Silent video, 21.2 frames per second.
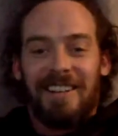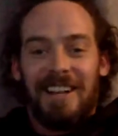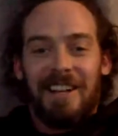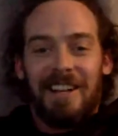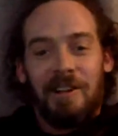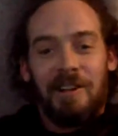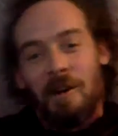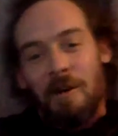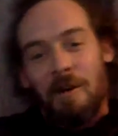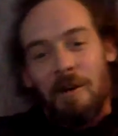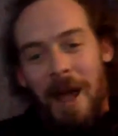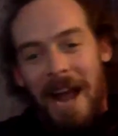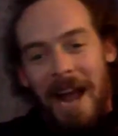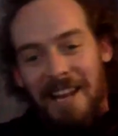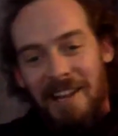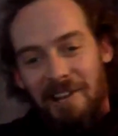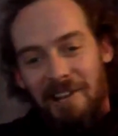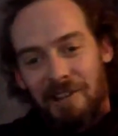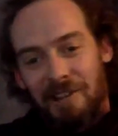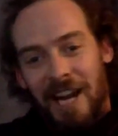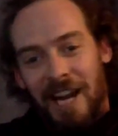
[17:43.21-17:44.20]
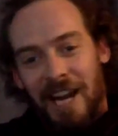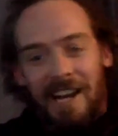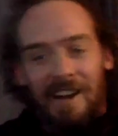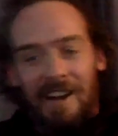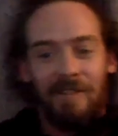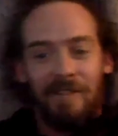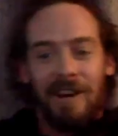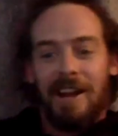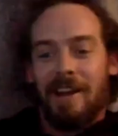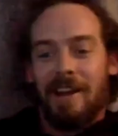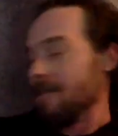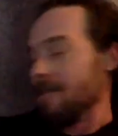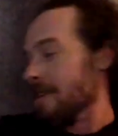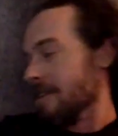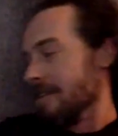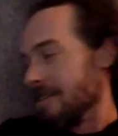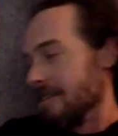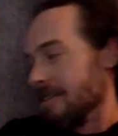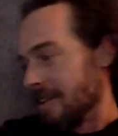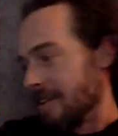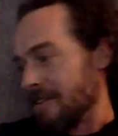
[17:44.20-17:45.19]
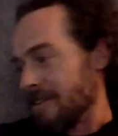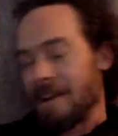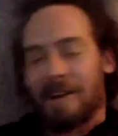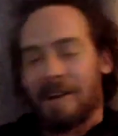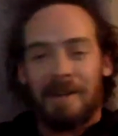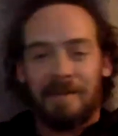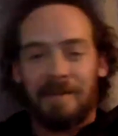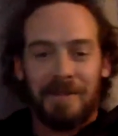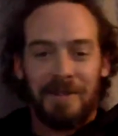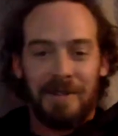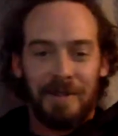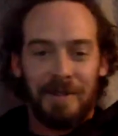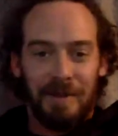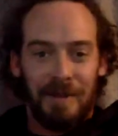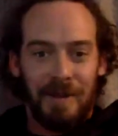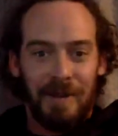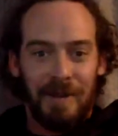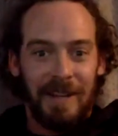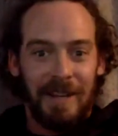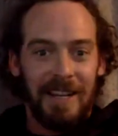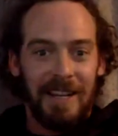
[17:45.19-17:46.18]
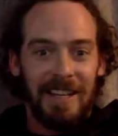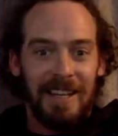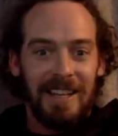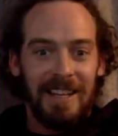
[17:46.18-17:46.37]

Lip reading: You go back and you check it every now and then. You're like, okay, yep, still rolling.